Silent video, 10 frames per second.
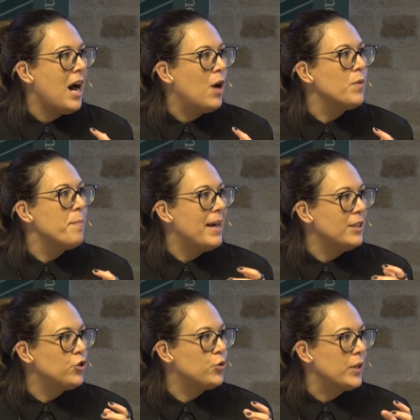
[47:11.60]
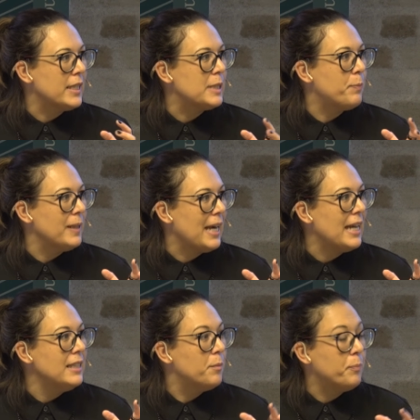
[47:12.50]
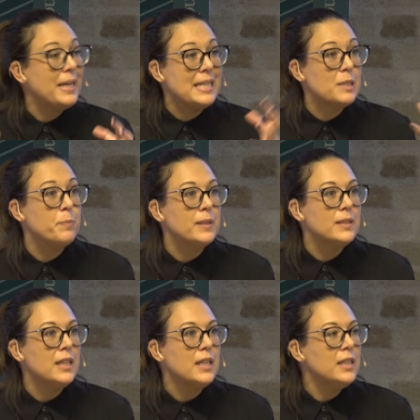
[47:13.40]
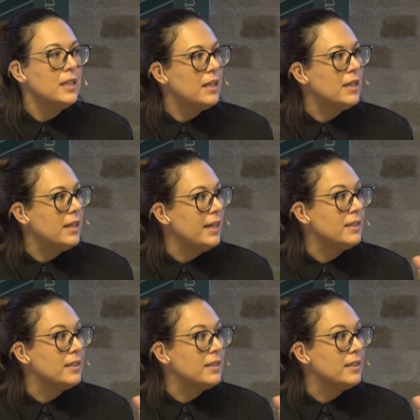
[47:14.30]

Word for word: how we manage to explain the peace building uh,